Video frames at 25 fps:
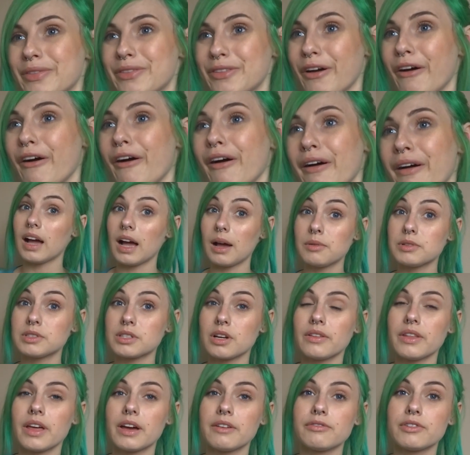I was
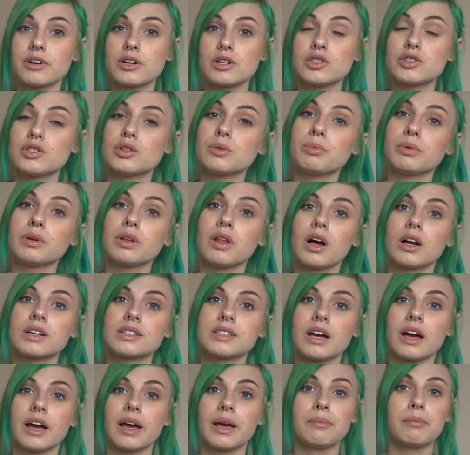on that for a super long
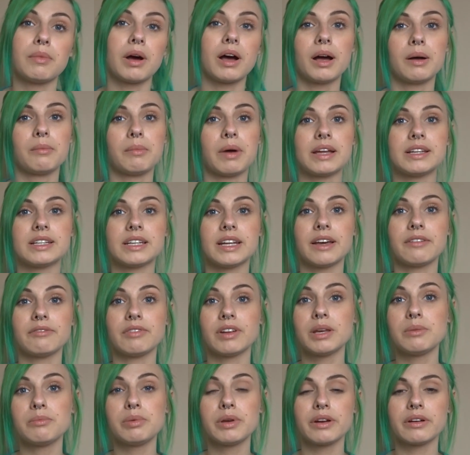time. I didn't have
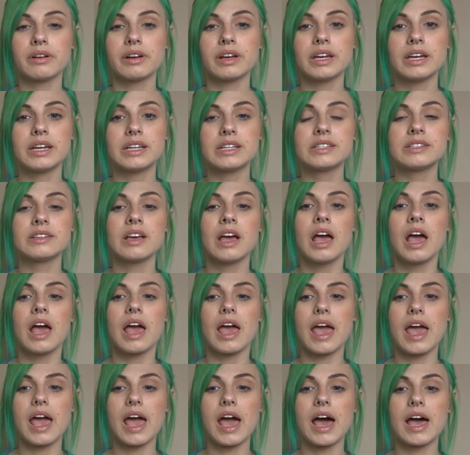any periods,
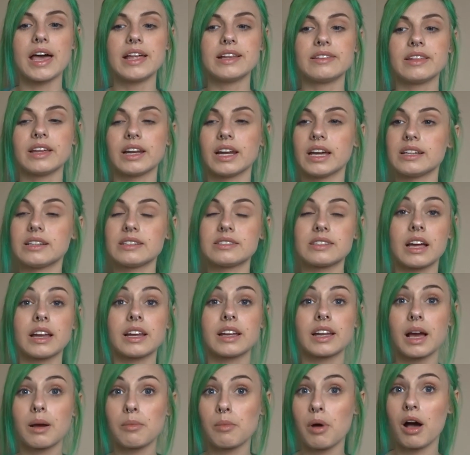and then I decided
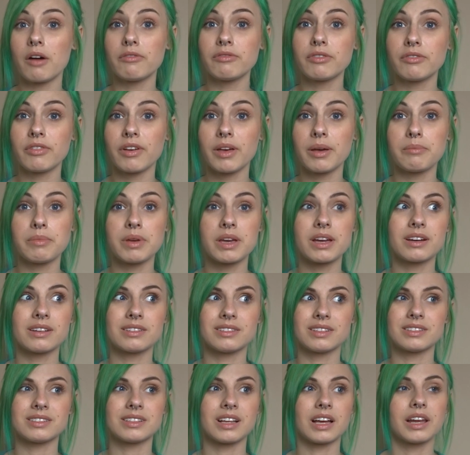to come off of it
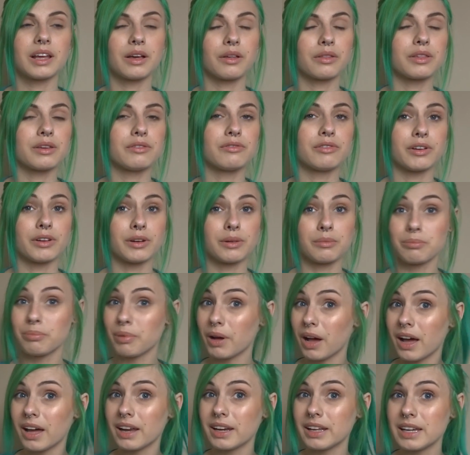because it's not healthy for your
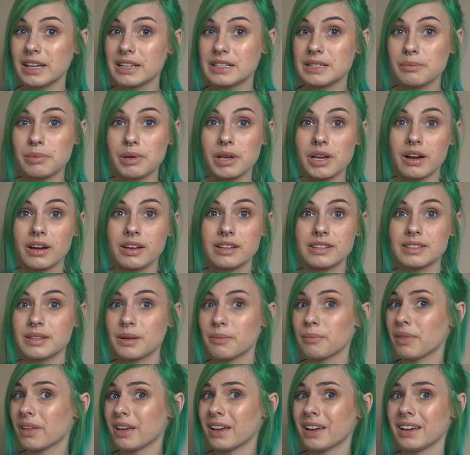body to be on
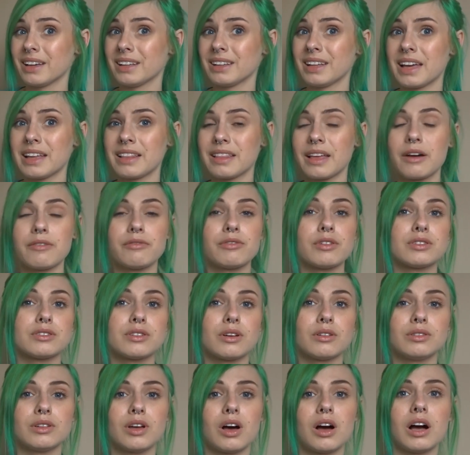something like that for
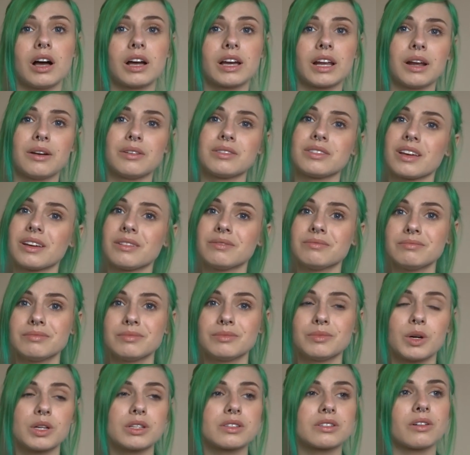so long. And I was like,
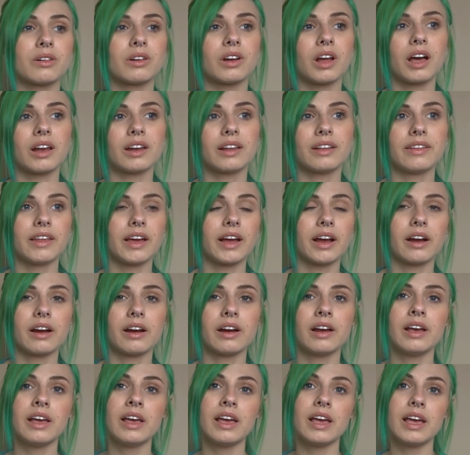what's going on in
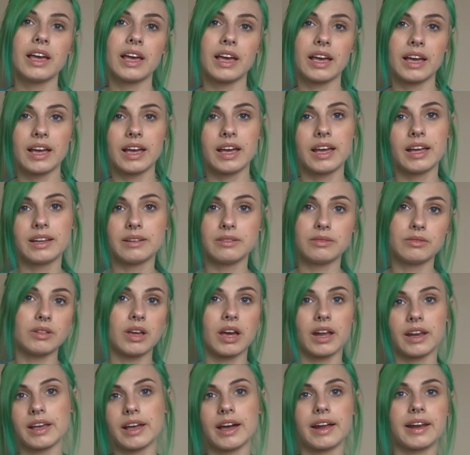there? And
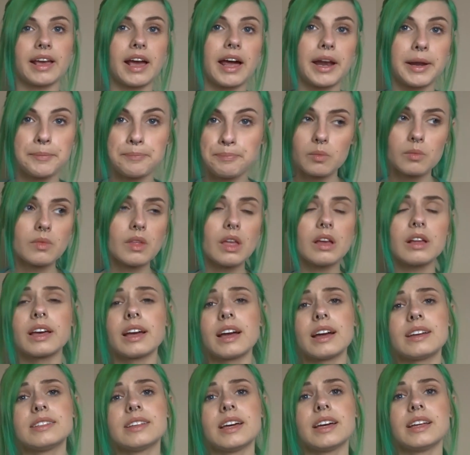yada yada yada.
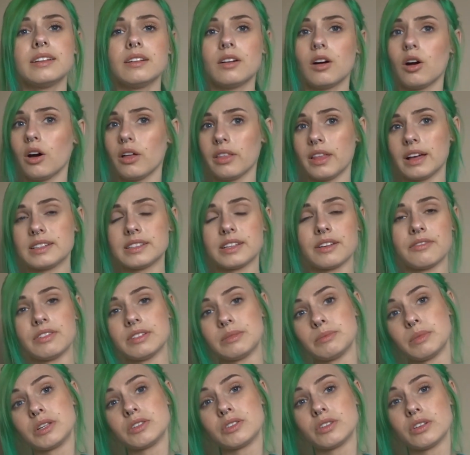Like I said, all that stuff is
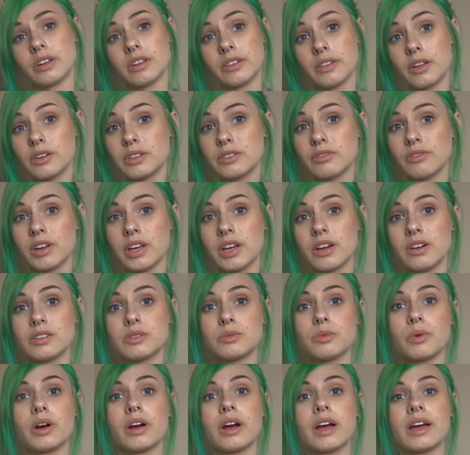mentioned in those videos
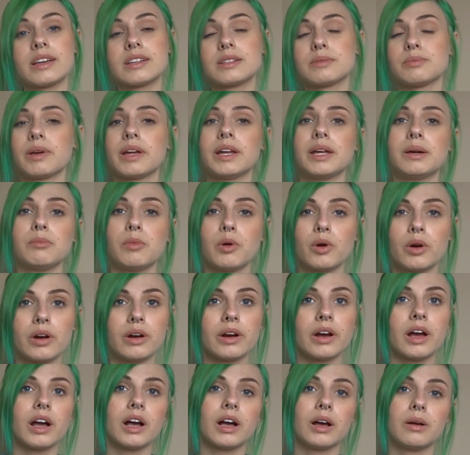where I explain it
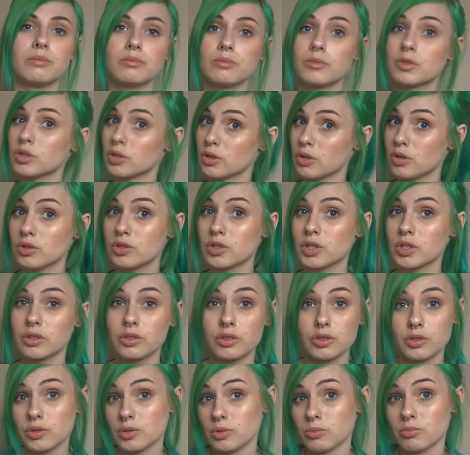more. So you
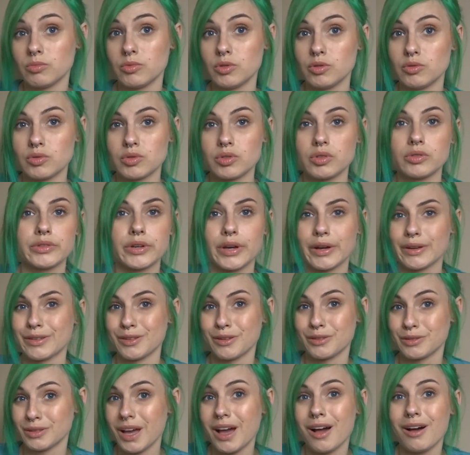should check
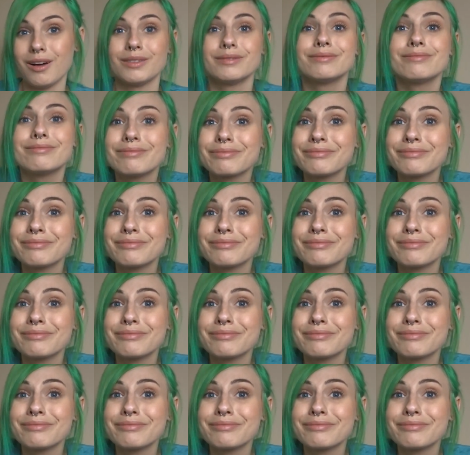those out.